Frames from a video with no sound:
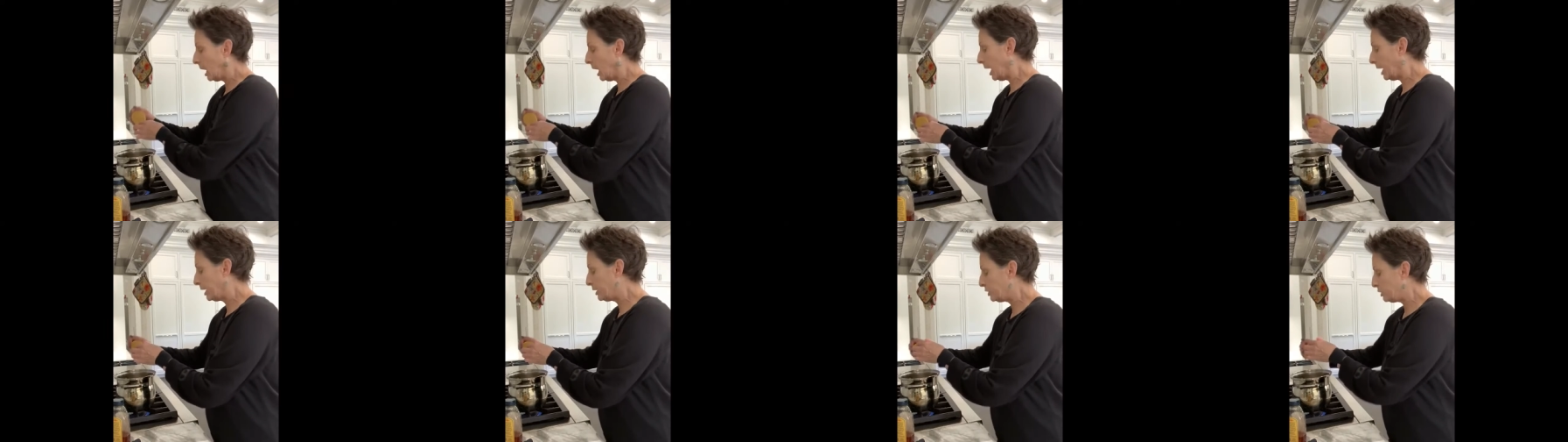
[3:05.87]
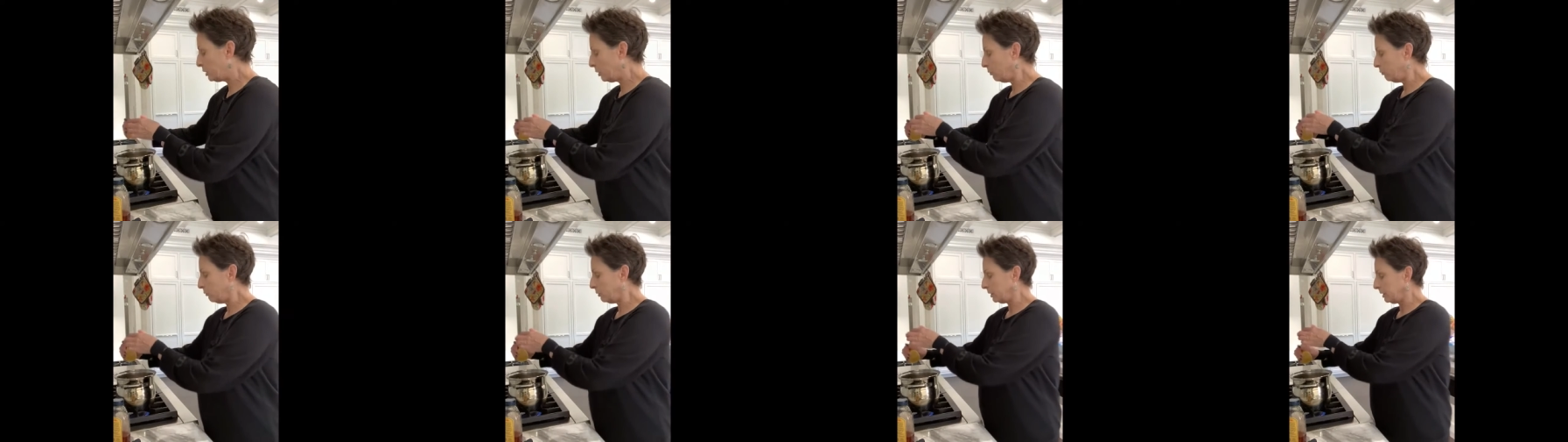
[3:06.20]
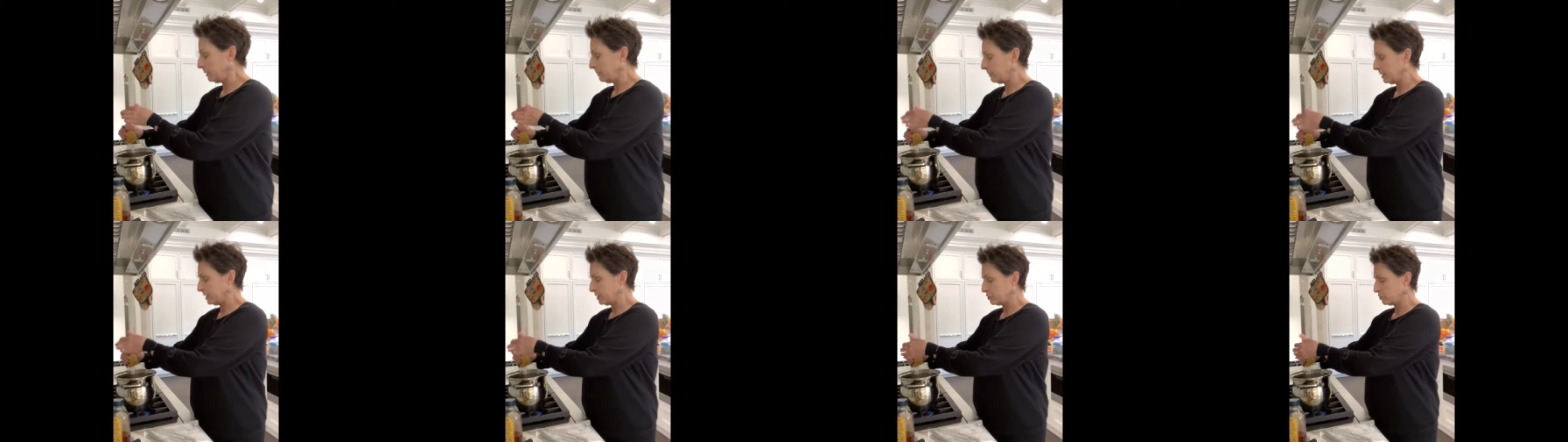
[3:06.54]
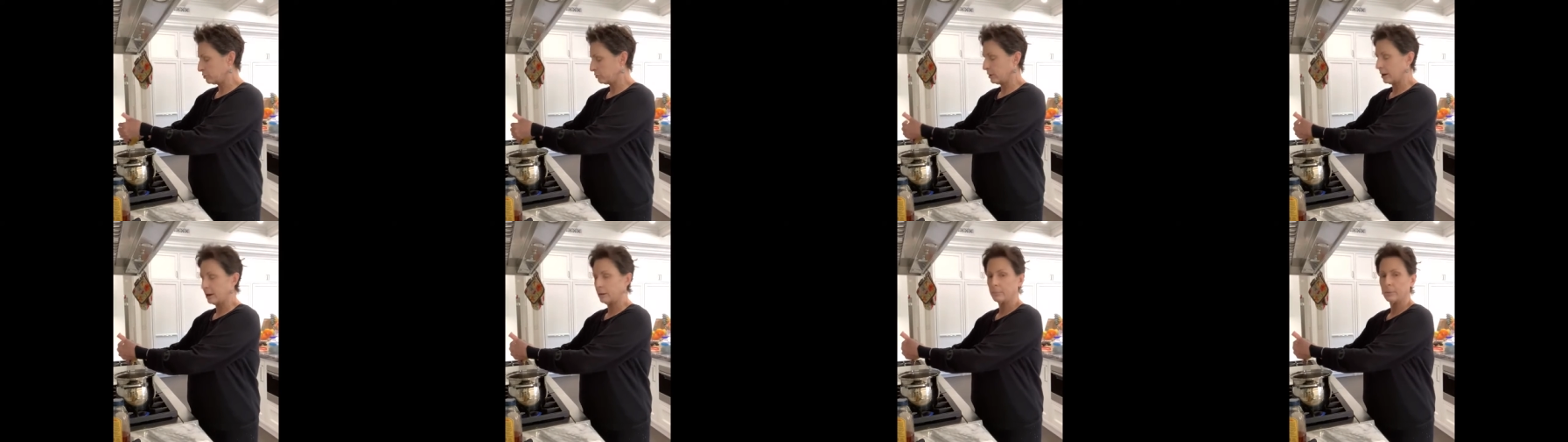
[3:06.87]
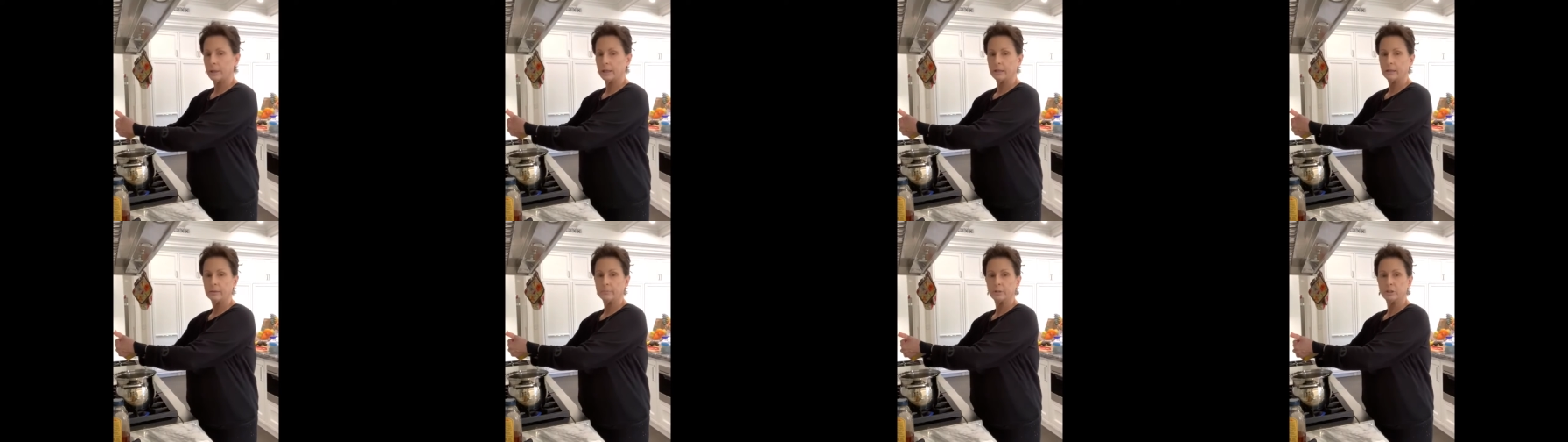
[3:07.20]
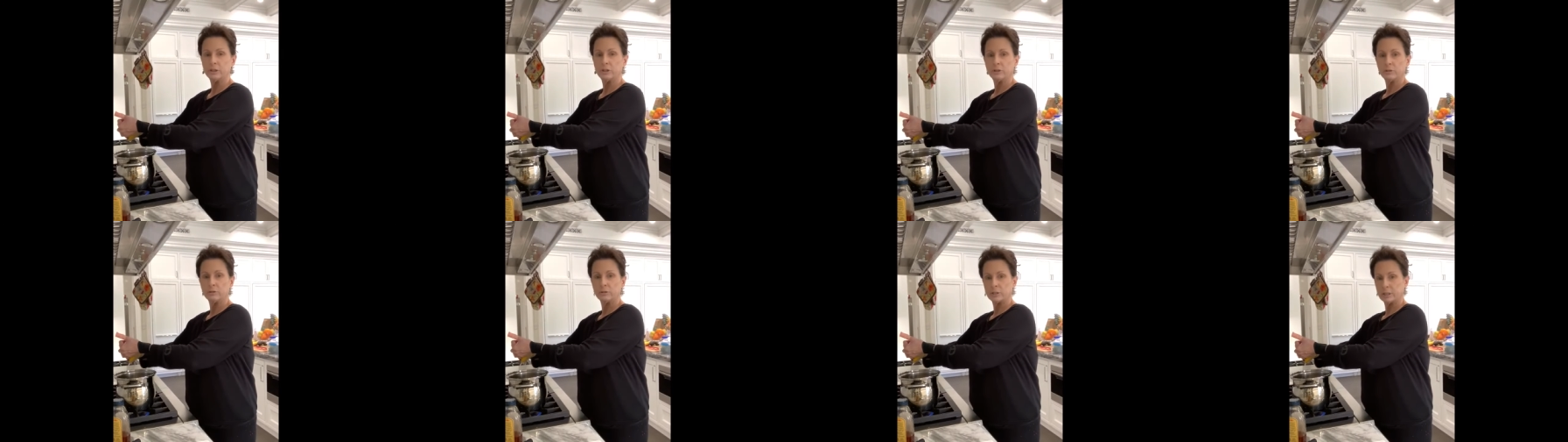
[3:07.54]
I don't really measure out my lemon
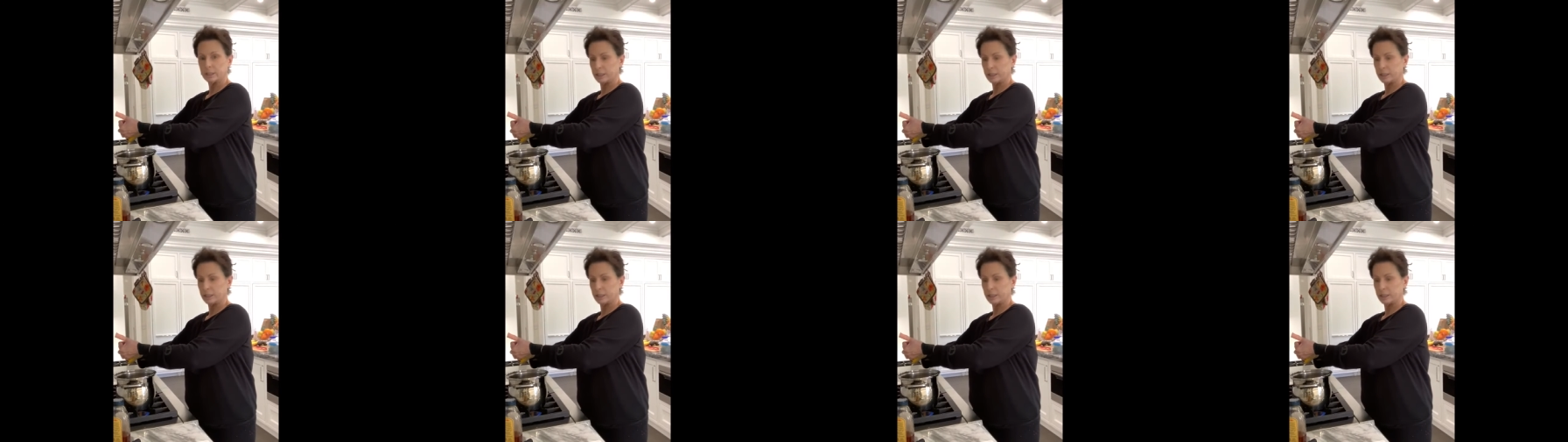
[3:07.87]
juice.